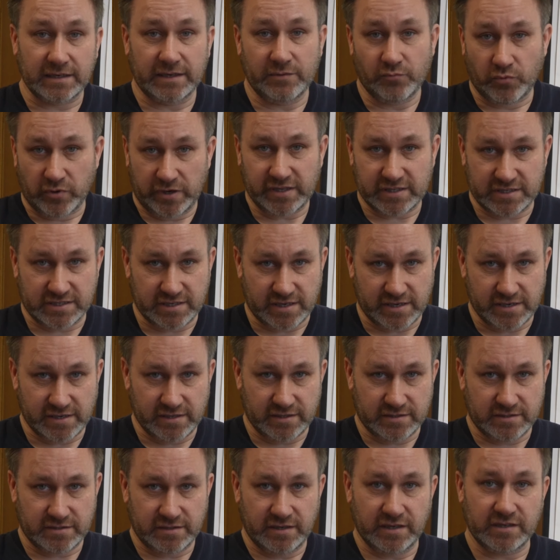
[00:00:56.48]
what it
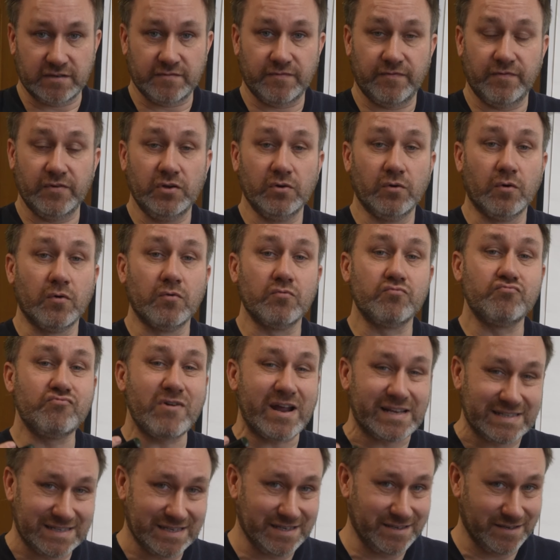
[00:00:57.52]
says. It's for your
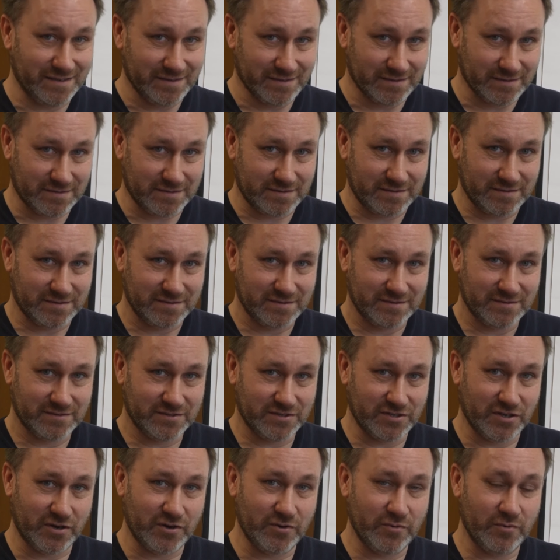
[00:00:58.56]
residence.
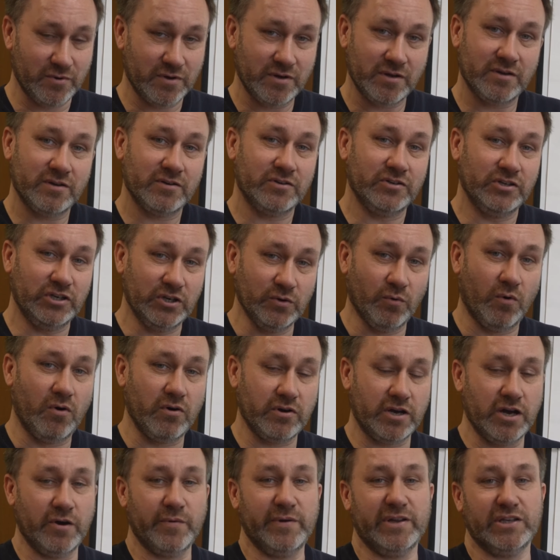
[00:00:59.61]
So you are
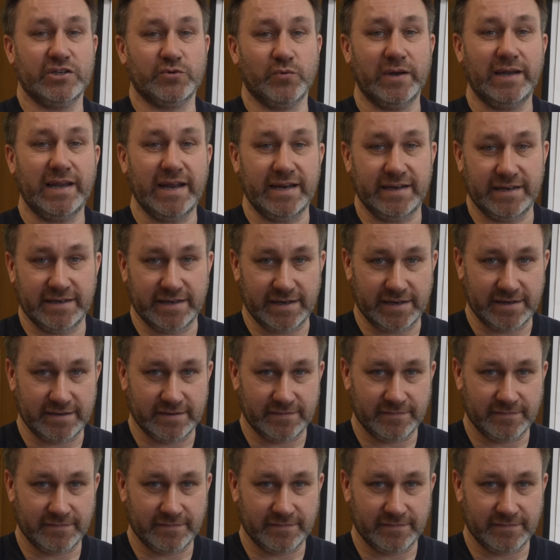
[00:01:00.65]
going to a lender